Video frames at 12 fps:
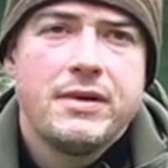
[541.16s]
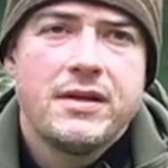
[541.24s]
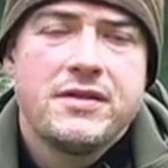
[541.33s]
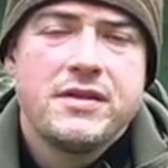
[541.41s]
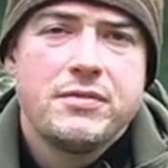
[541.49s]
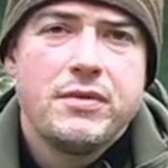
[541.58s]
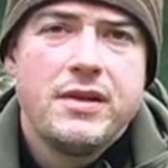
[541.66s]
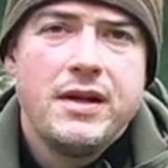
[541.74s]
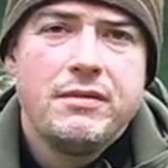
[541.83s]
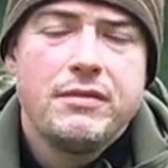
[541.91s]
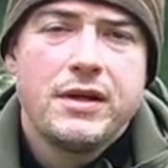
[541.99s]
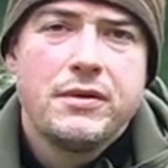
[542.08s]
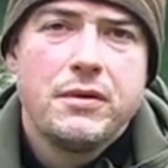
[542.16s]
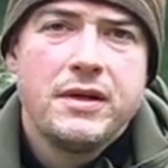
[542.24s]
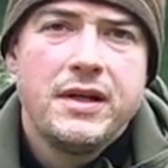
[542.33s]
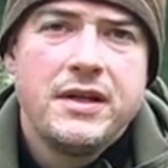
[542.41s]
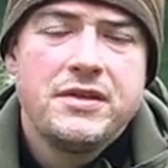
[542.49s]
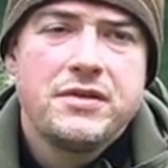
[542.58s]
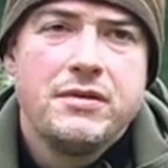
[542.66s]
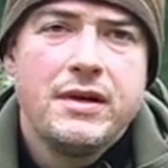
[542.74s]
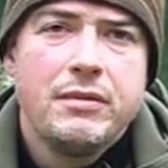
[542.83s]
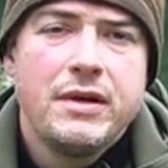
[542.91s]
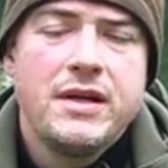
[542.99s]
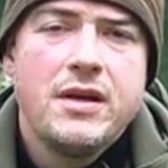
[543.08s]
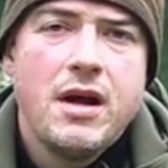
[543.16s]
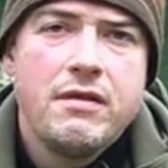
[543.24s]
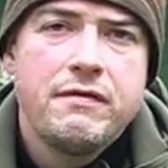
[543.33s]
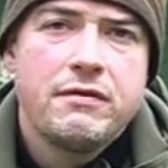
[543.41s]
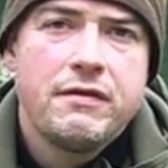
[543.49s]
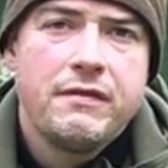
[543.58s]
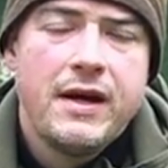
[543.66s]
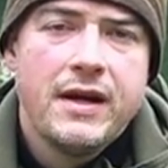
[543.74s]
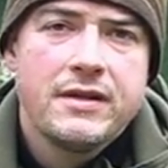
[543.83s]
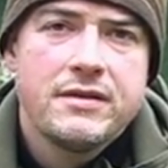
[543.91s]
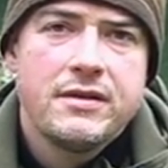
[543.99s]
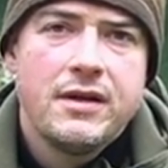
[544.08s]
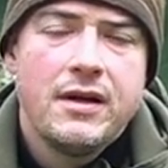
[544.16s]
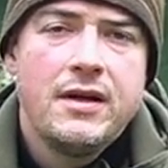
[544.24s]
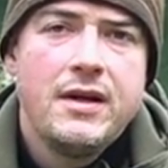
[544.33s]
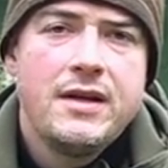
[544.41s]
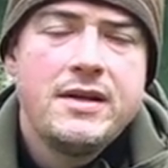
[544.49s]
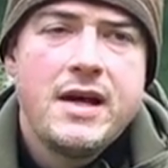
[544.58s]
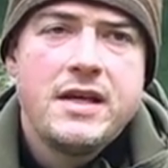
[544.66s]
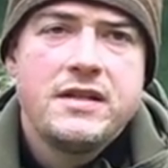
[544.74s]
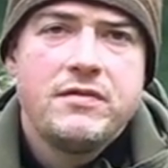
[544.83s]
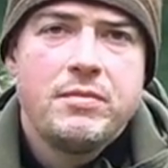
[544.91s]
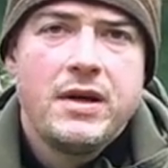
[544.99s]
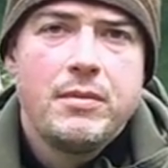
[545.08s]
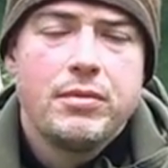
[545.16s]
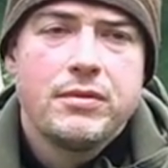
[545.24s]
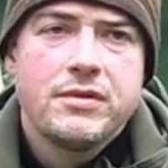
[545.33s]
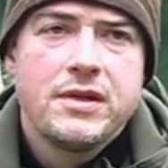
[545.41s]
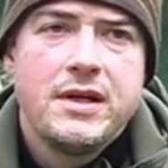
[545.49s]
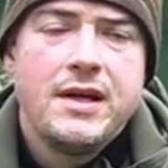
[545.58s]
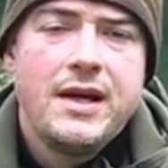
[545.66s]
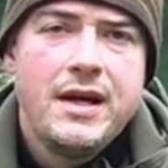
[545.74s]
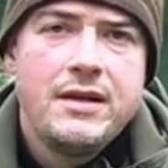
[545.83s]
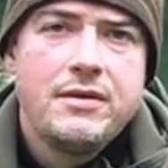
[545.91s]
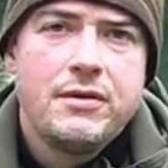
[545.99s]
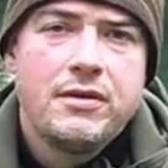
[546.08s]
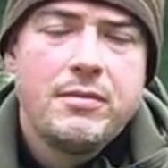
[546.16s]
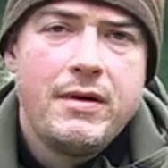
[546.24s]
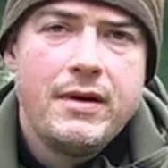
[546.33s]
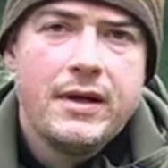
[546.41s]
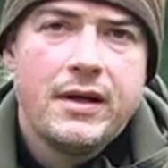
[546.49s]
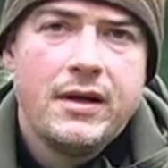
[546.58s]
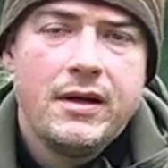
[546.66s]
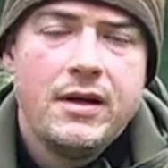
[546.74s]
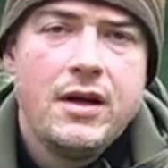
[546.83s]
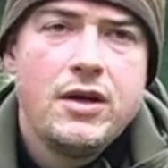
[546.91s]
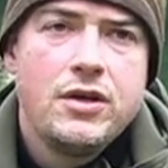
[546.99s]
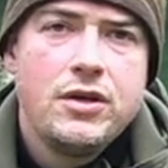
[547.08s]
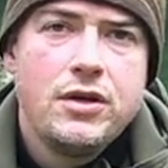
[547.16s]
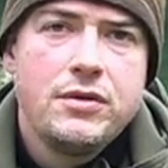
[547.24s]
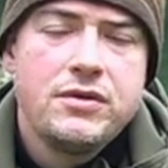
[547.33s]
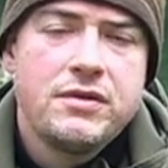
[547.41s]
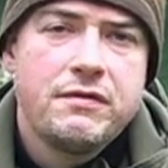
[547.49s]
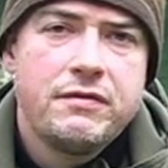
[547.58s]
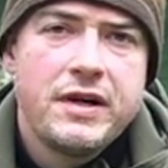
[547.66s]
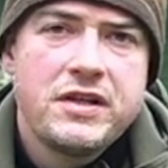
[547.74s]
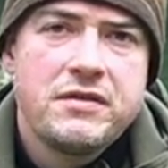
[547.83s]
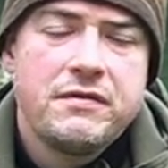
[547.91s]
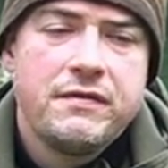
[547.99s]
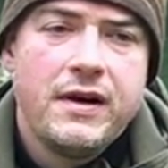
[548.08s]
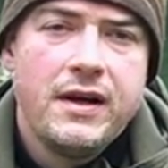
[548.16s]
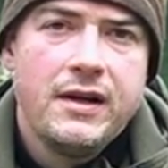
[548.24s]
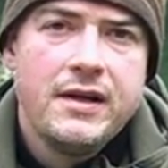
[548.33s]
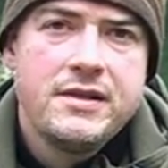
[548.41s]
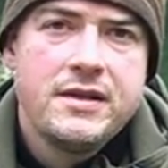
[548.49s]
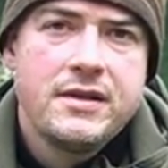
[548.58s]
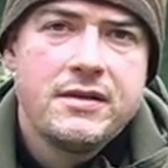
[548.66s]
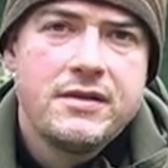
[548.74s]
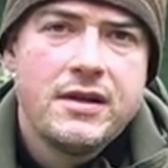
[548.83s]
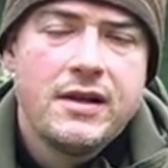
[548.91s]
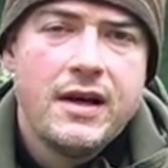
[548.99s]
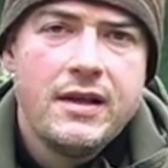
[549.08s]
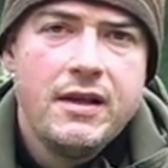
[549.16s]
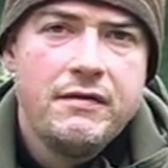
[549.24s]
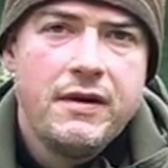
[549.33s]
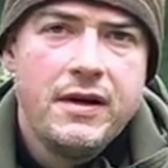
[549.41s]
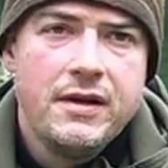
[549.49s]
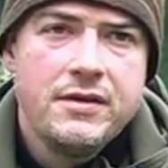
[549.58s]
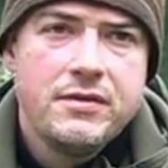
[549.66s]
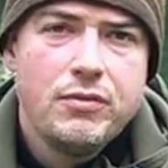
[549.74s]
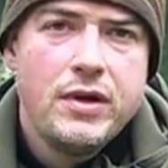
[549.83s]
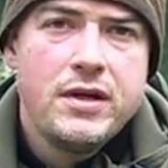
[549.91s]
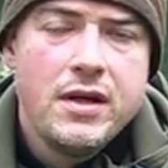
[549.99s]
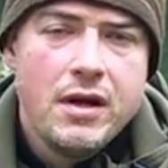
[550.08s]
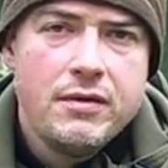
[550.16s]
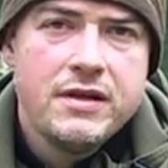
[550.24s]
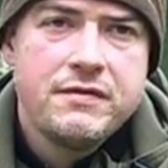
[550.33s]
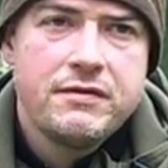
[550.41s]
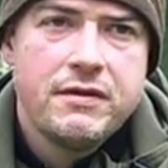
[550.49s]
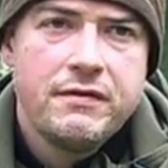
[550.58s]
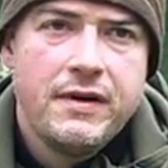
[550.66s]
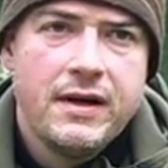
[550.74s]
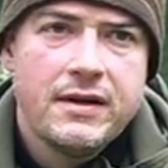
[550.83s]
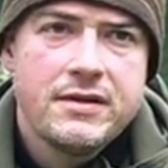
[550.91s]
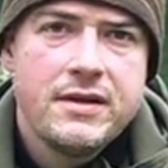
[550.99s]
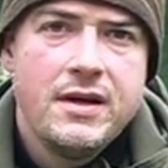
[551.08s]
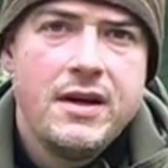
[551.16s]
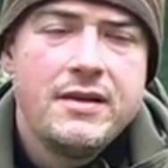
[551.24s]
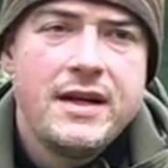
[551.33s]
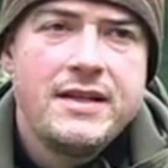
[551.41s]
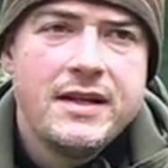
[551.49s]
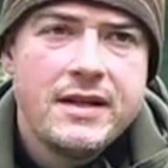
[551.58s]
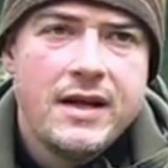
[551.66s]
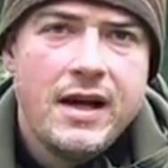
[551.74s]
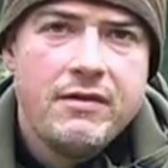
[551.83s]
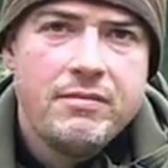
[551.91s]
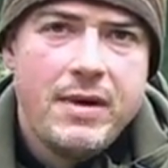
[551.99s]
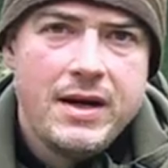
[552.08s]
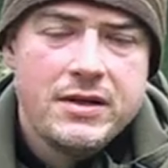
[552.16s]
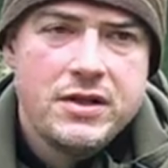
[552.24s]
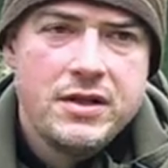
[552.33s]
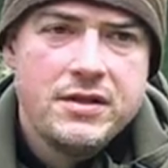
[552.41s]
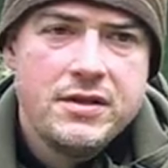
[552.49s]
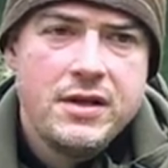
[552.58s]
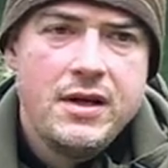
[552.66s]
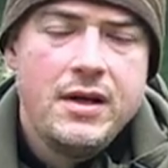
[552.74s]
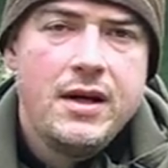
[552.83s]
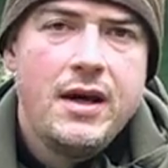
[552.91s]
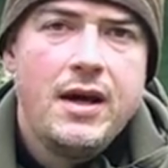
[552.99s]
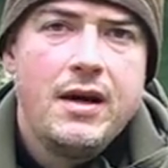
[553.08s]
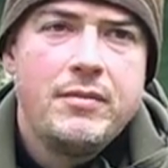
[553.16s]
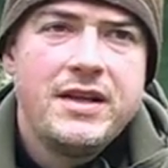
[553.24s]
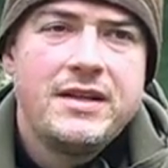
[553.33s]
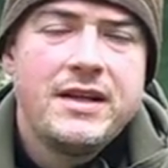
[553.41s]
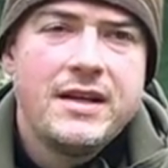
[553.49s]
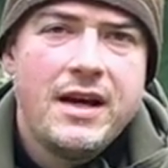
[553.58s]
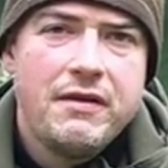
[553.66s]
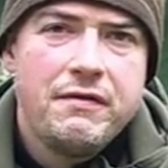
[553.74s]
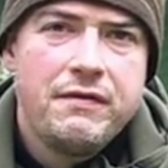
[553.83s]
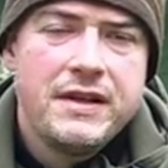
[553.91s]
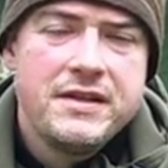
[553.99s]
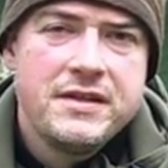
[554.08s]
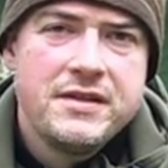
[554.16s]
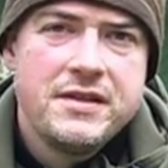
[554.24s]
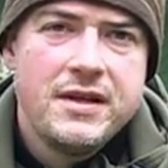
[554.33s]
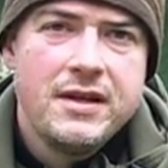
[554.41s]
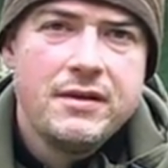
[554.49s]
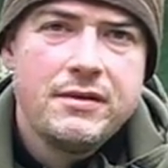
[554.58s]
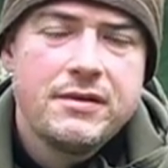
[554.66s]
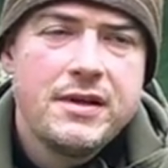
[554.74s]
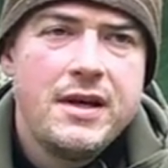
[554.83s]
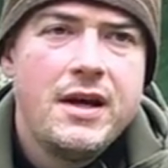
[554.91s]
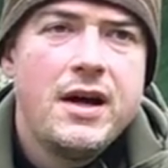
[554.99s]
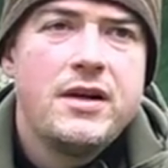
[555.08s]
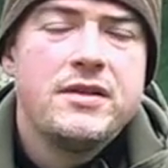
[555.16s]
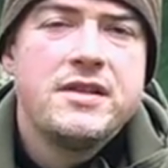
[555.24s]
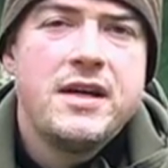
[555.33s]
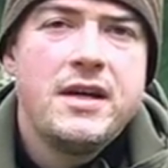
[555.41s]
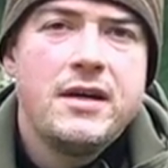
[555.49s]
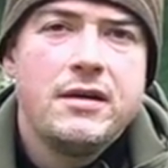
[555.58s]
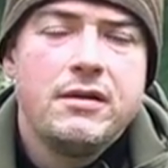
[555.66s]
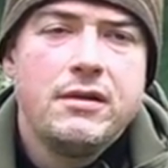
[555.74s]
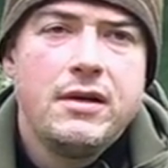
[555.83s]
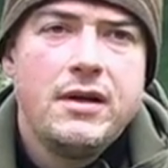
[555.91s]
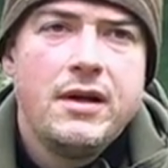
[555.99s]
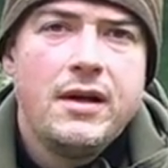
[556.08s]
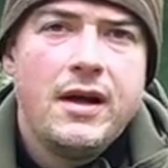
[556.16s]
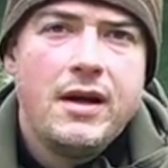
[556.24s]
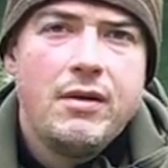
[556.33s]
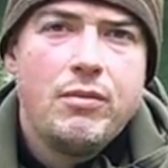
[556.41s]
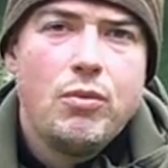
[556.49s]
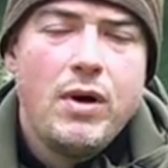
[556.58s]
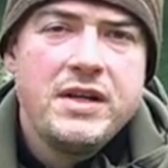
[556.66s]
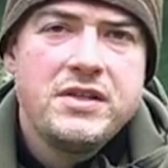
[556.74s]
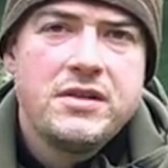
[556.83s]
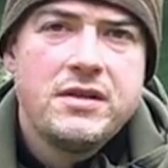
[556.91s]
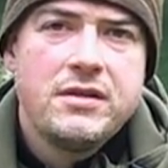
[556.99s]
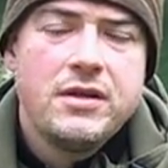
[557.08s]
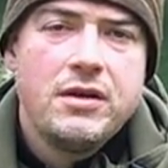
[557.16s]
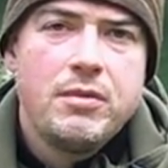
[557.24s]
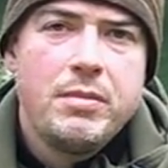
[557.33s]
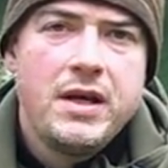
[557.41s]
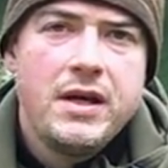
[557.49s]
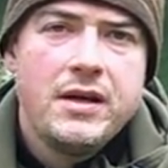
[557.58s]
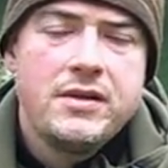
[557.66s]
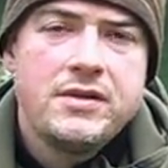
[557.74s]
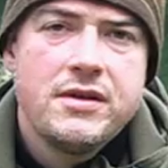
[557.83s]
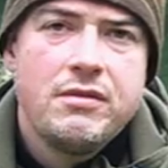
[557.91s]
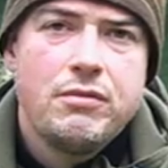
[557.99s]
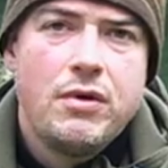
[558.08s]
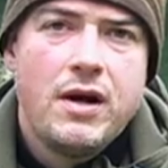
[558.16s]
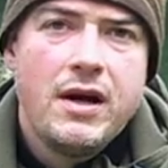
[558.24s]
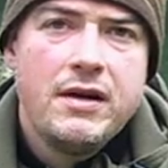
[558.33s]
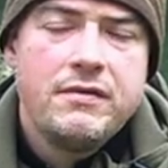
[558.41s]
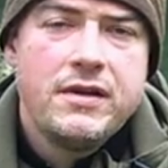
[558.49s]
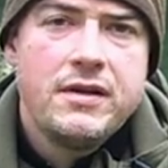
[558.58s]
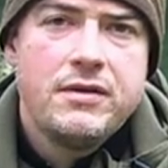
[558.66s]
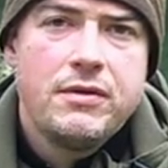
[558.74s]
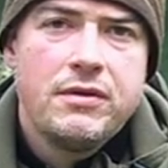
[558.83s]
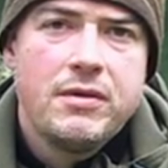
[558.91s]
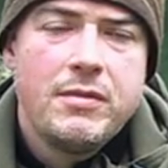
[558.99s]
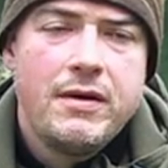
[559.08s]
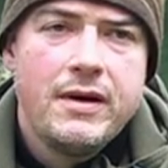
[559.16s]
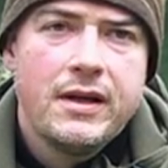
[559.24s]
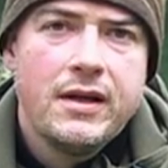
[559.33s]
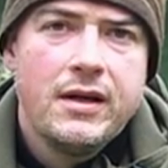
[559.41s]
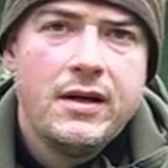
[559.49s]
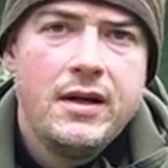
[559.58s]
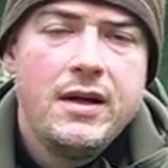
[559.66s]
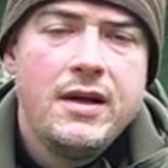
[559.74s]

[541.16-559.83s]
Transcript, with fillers: because it's within recorded history, we know for a fact that native peoples in North America used friction fire lighting to light their fires. We know this for a fact. They didn't have matches, they didn't have flint and steels until Western Europeans arrived in North America.